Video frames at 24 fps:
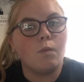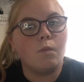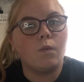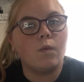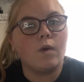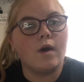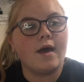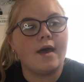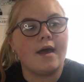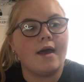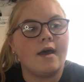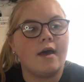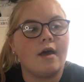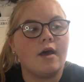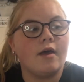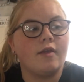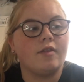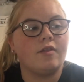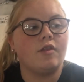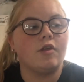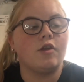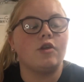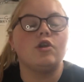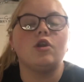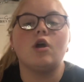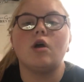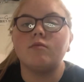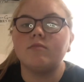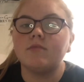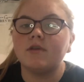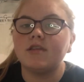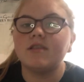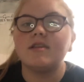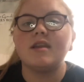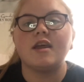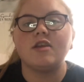were the
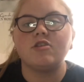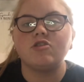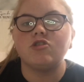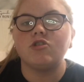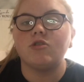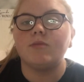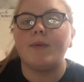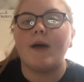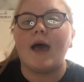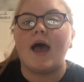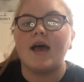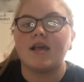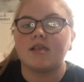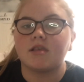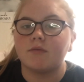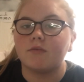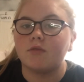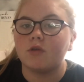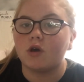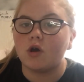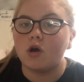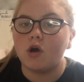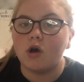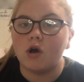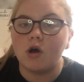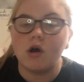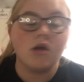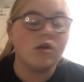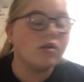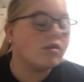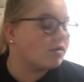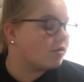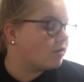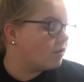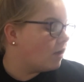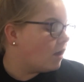non-residential parts of the
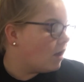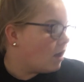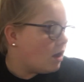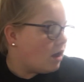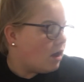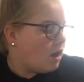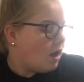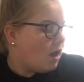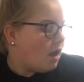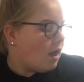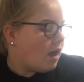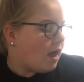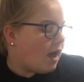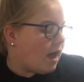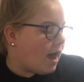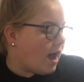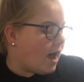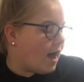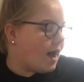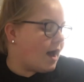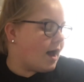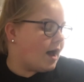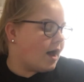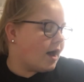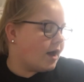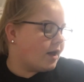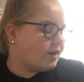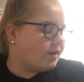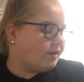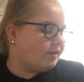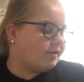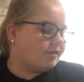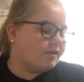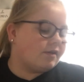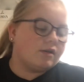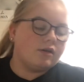course,
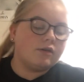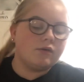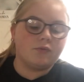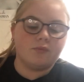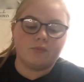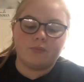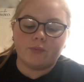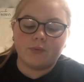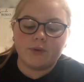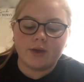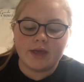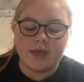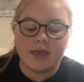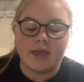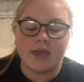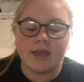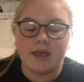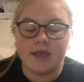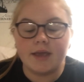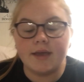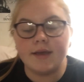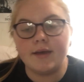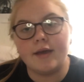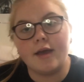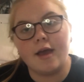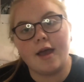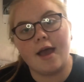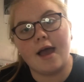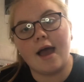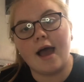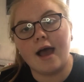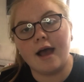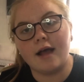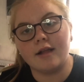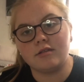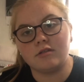and we
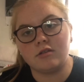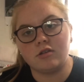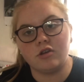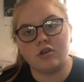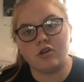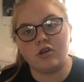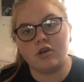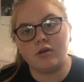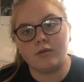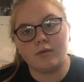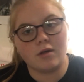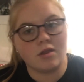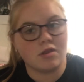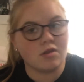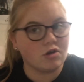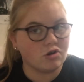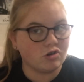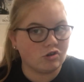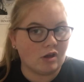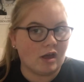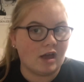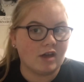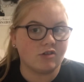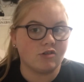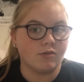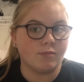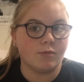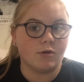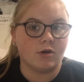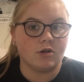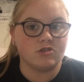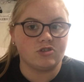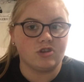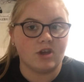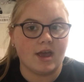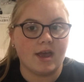had to do a social action
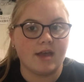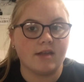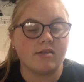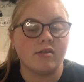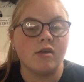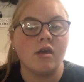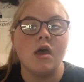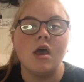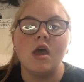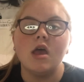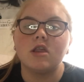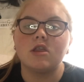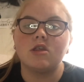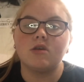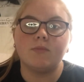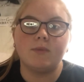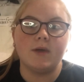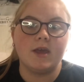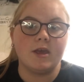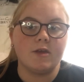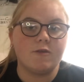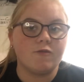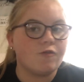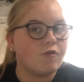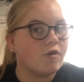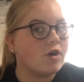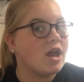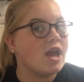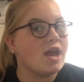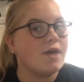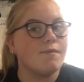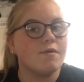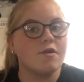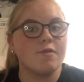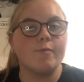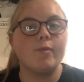project. So week
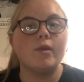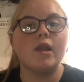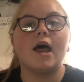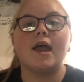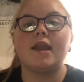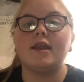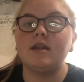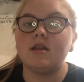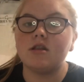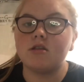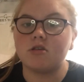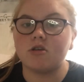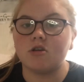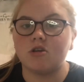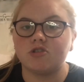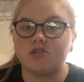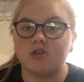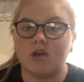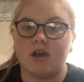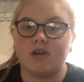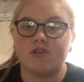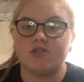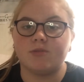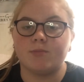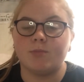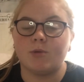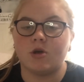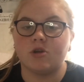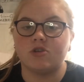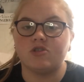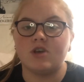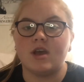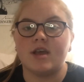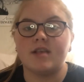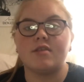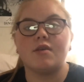3 was planning the social action
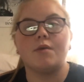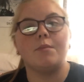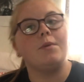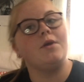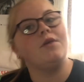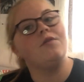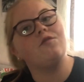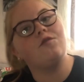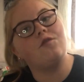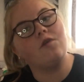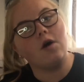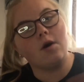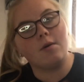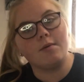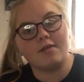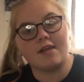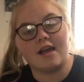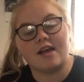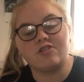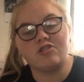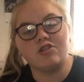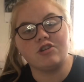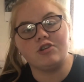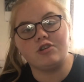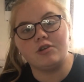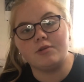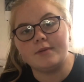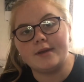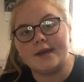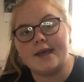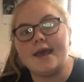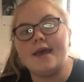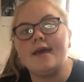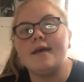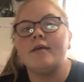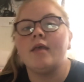project, and week 4 was actually
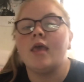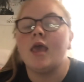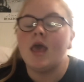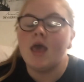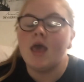doing it.